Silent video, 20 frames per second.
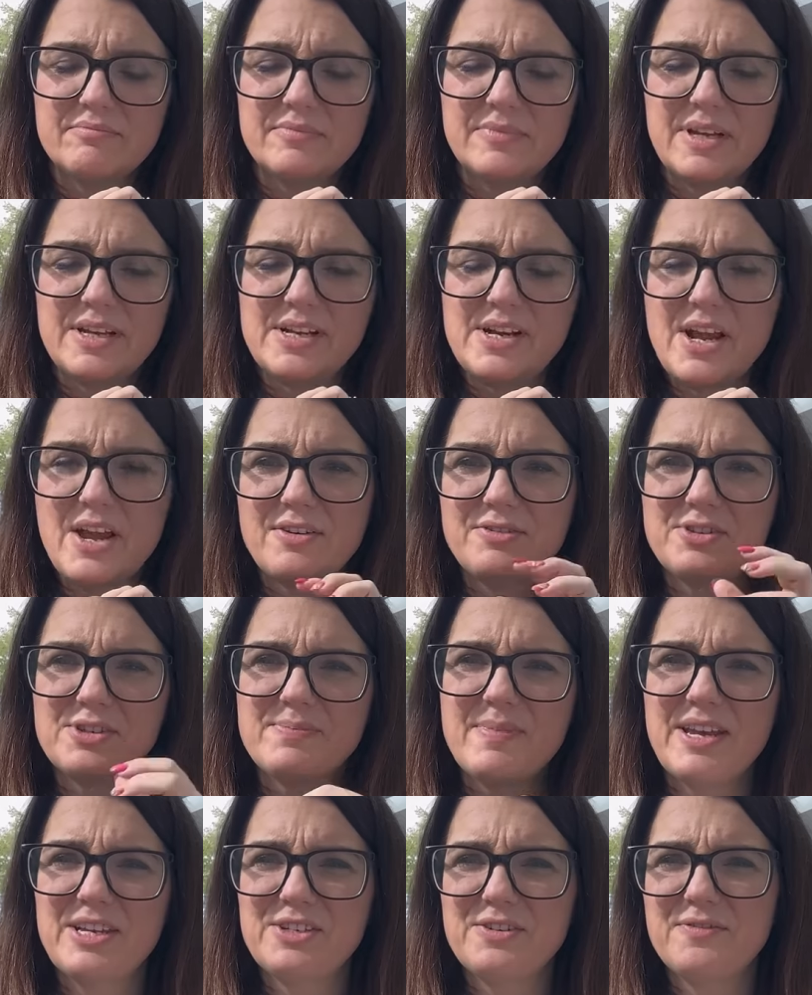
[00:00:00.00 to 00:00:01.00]
I don't know, just
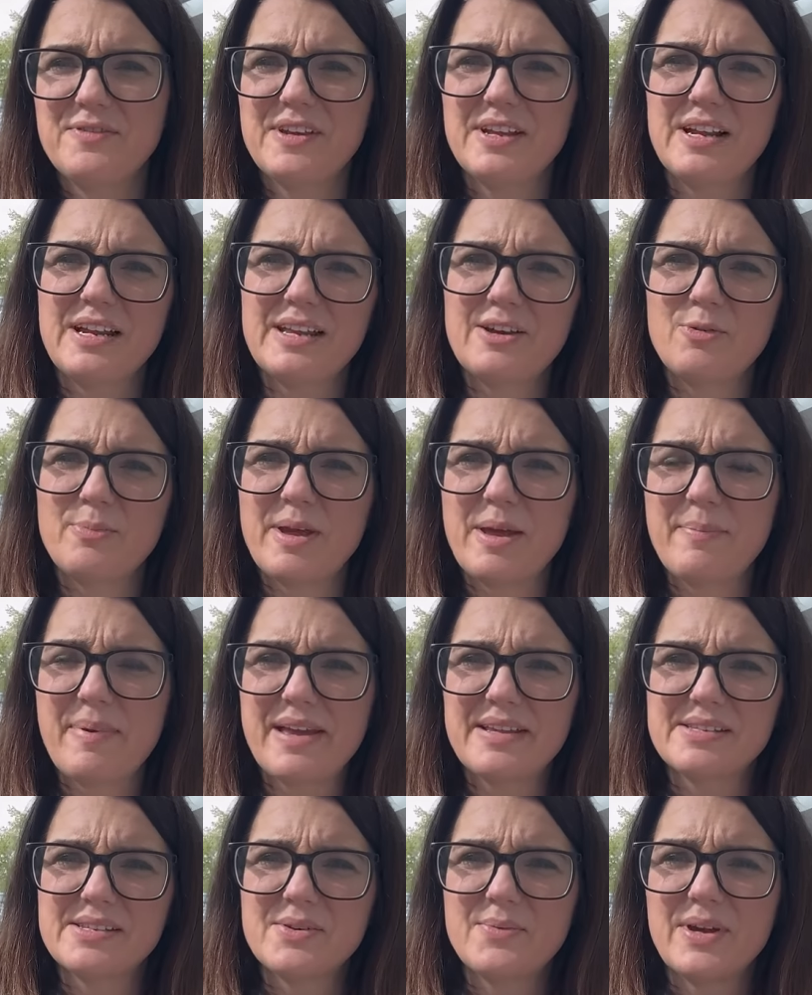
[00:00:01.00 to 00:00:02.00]
makes you feel a little bit
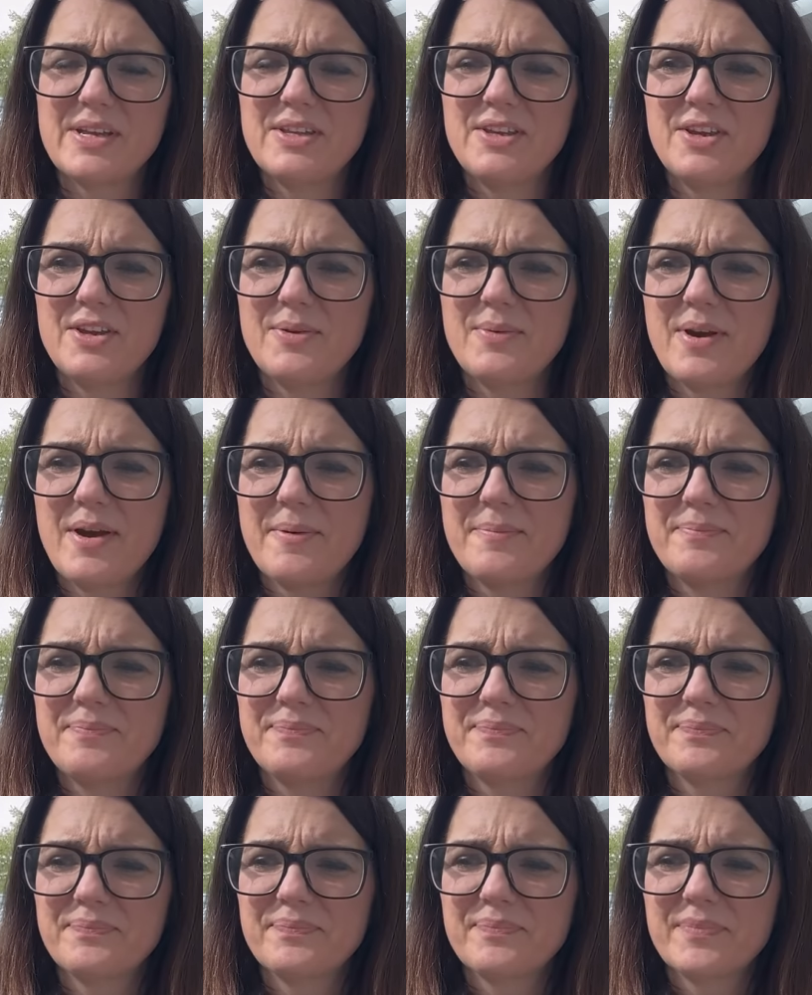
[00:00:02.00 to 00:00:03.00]
better when you
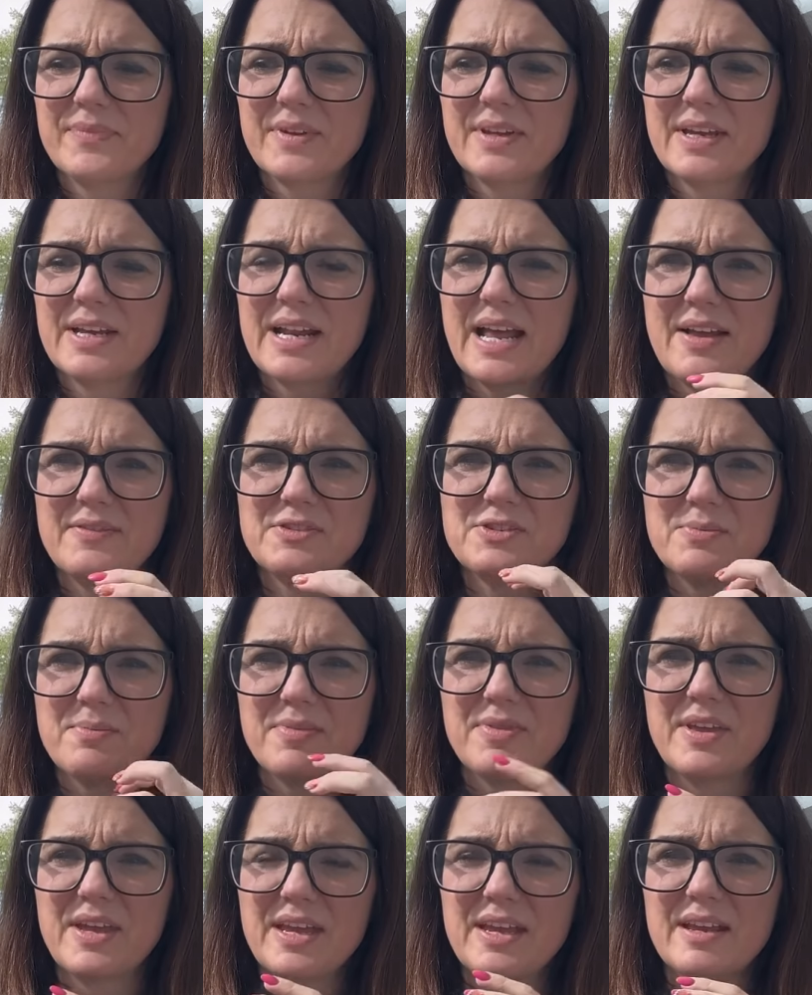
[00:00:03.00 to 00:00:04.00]
can have
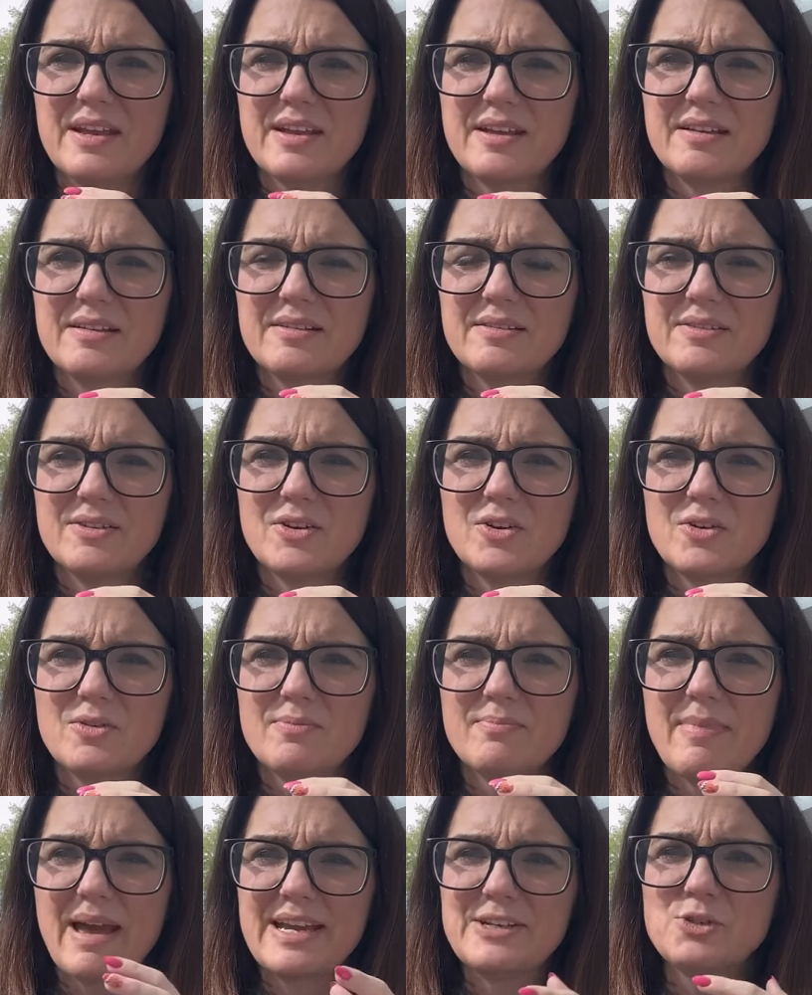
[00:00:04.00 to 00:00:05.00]
something
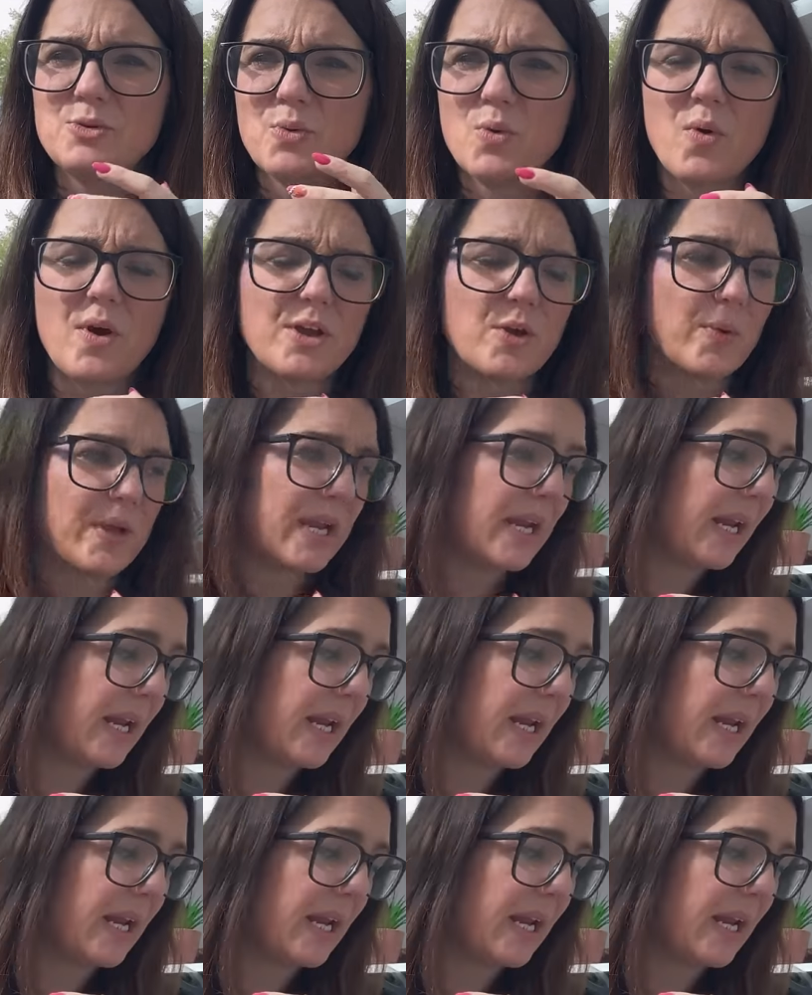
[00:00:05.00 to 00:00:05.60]
made up quite quickly.